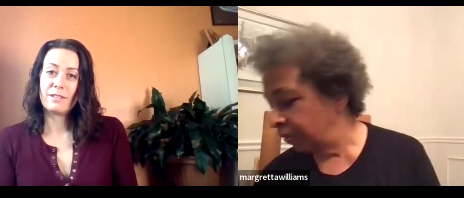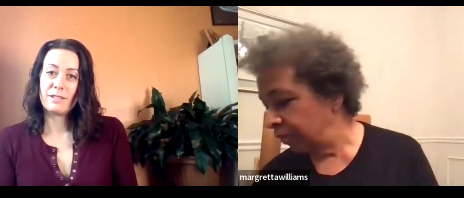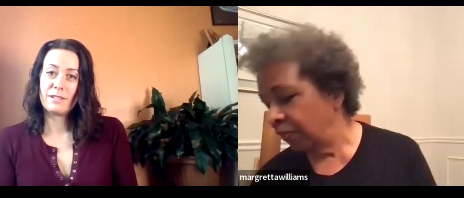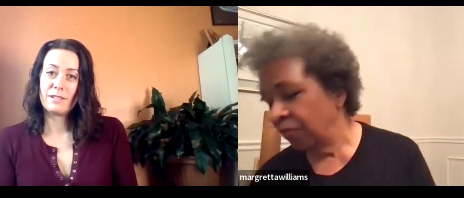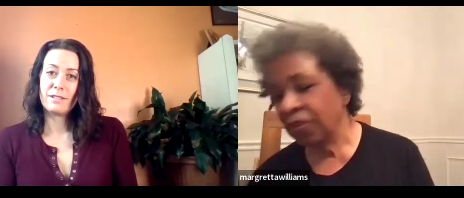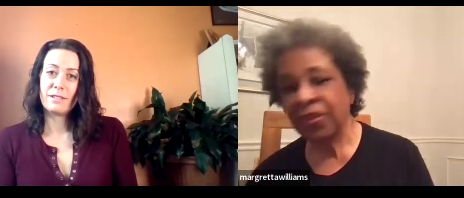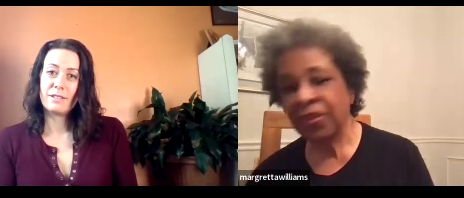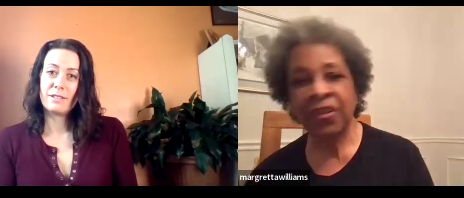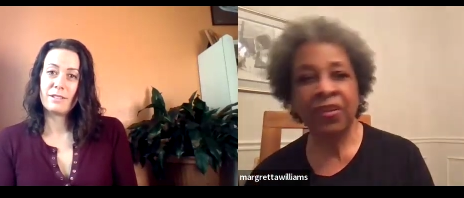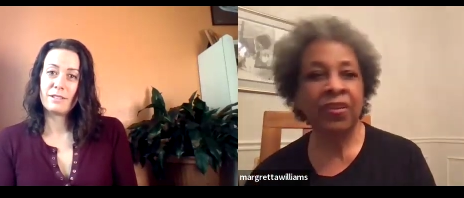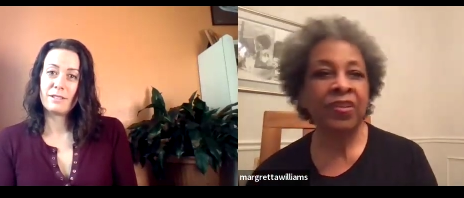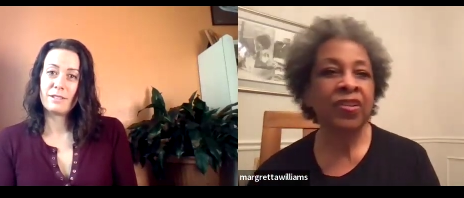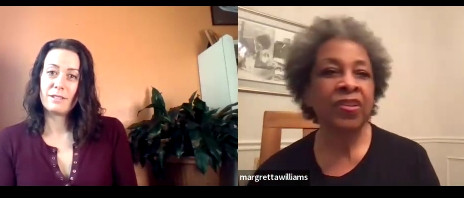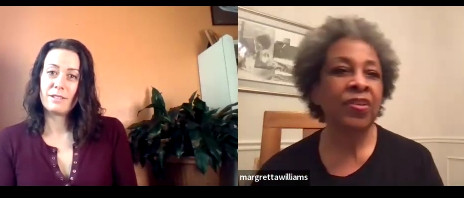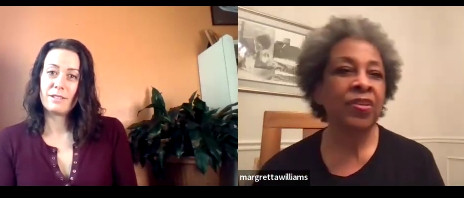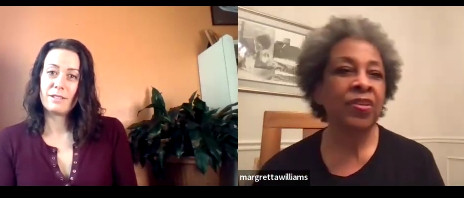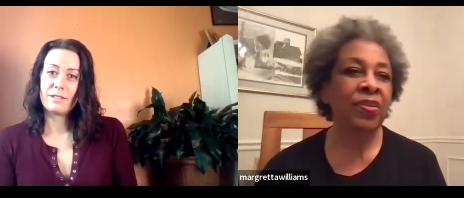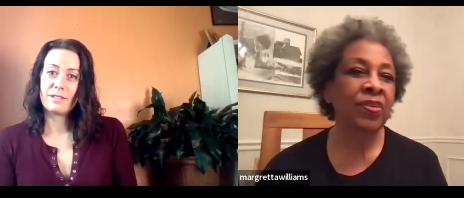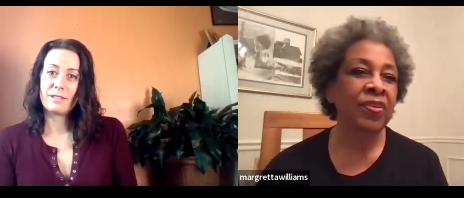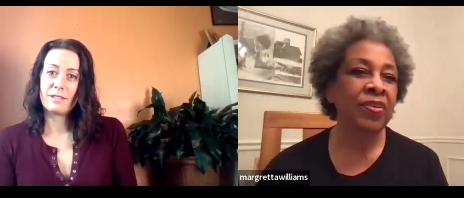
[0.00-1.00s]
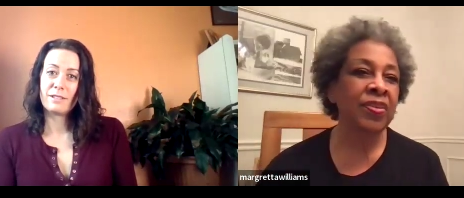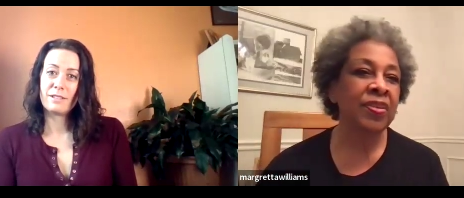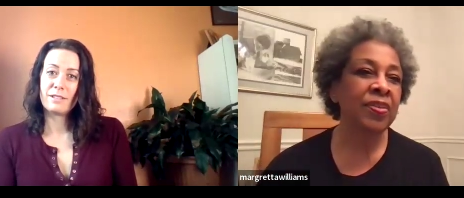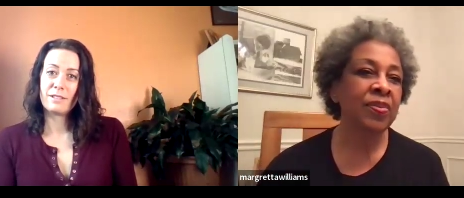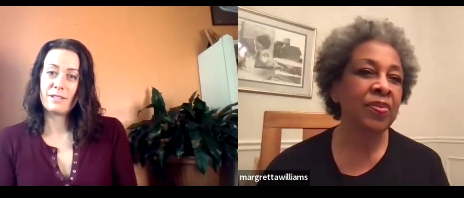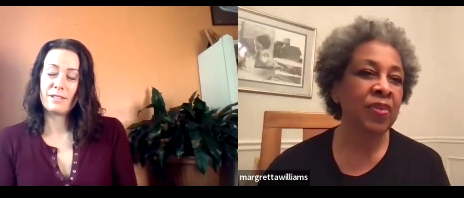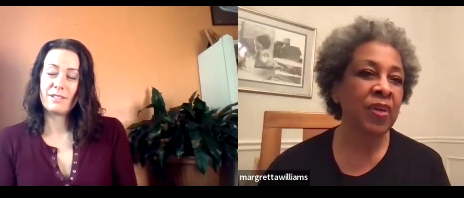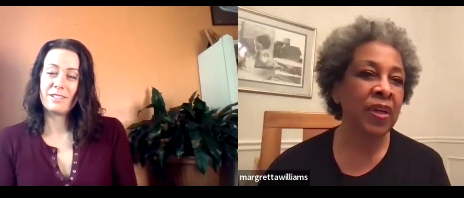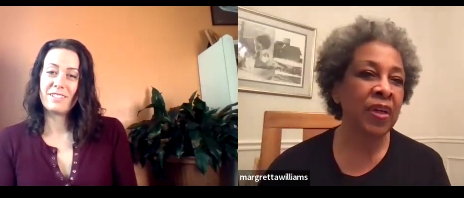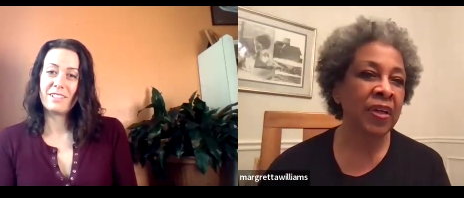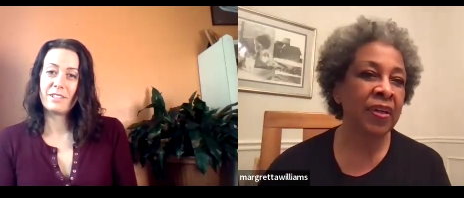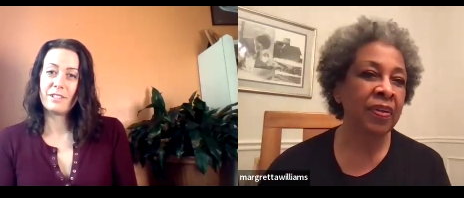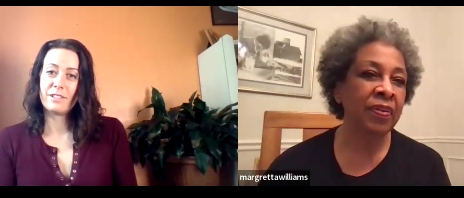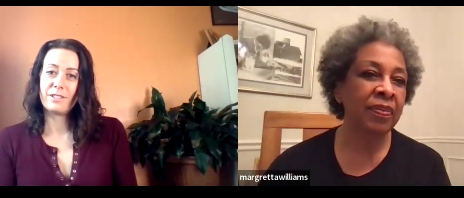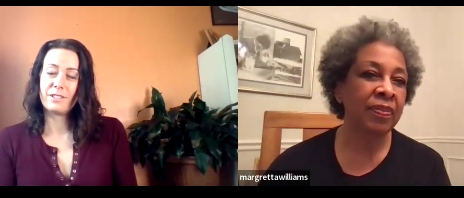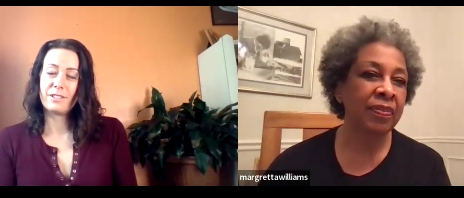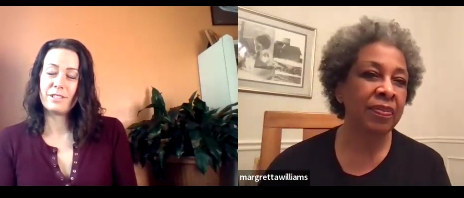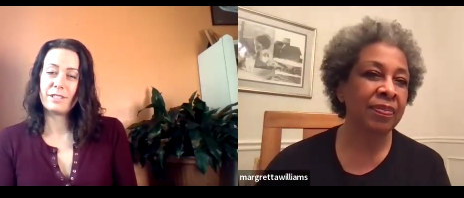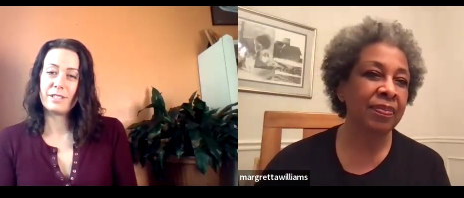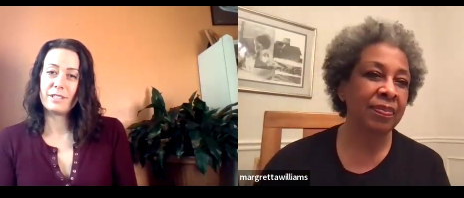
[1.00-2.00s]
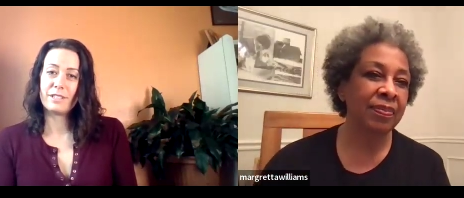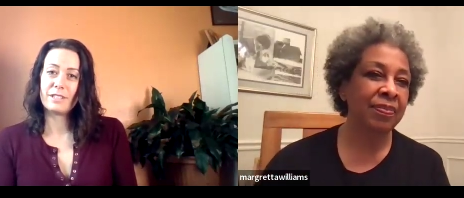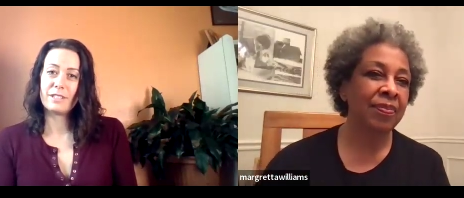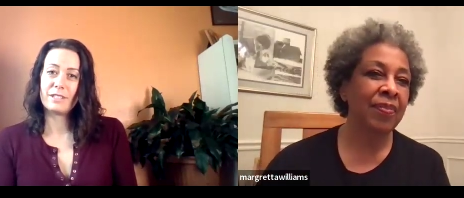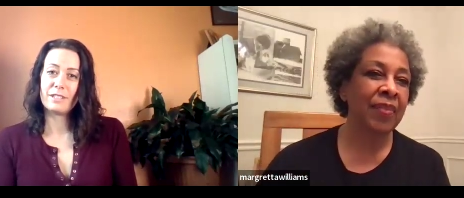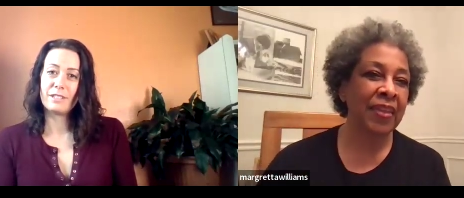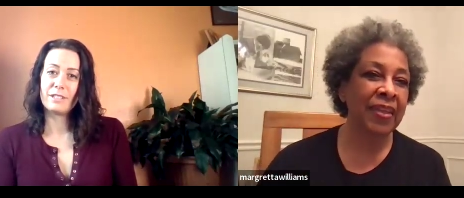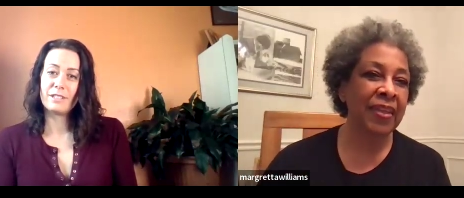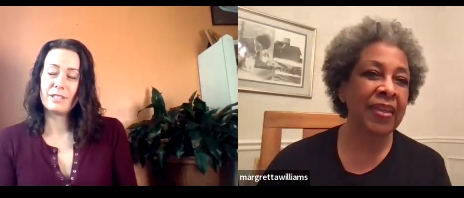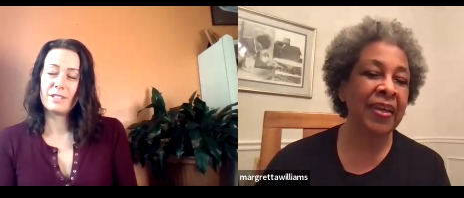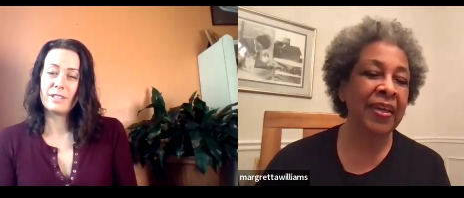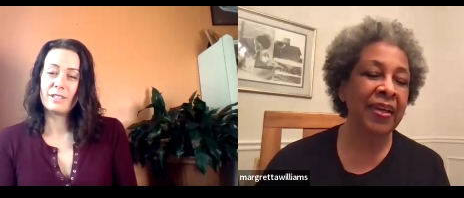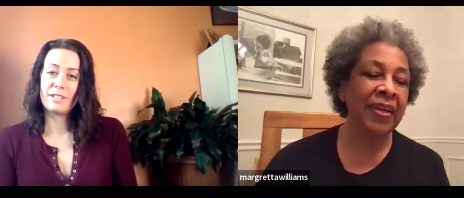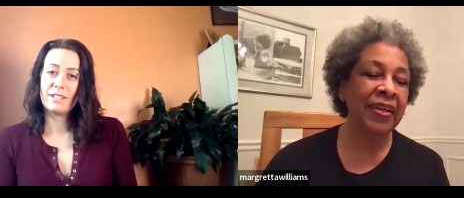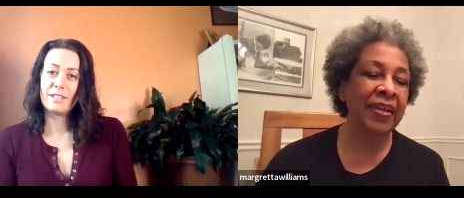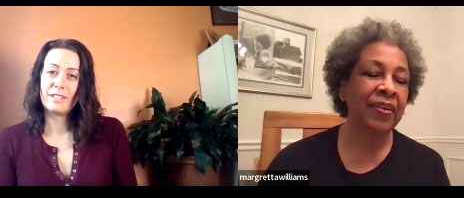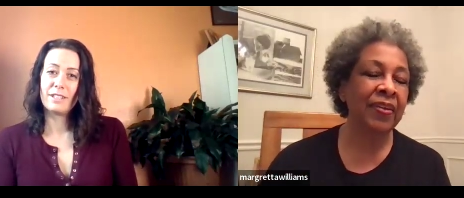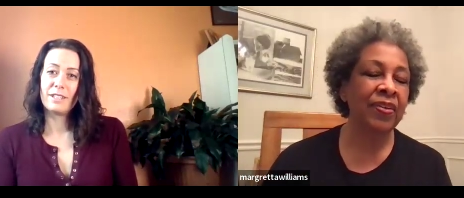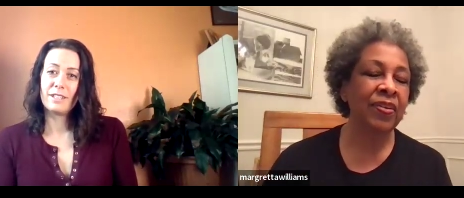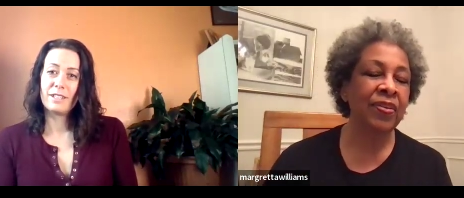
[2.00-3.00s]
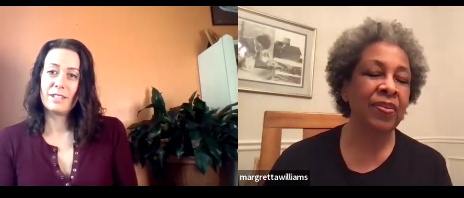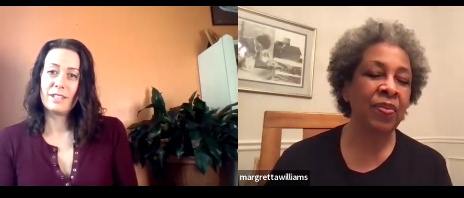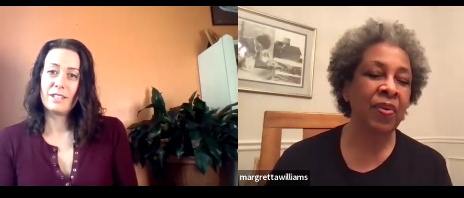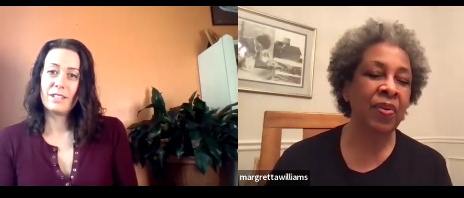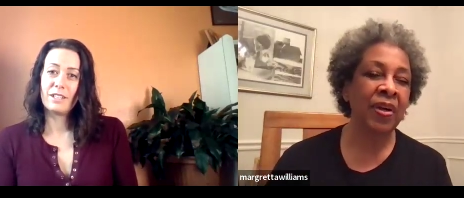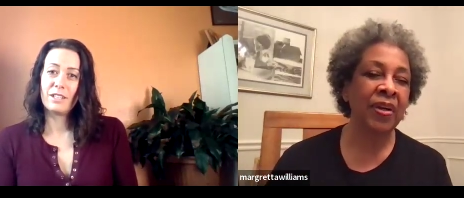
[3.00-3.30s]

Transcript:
Speaker 1: really good shoes uh, good yeah to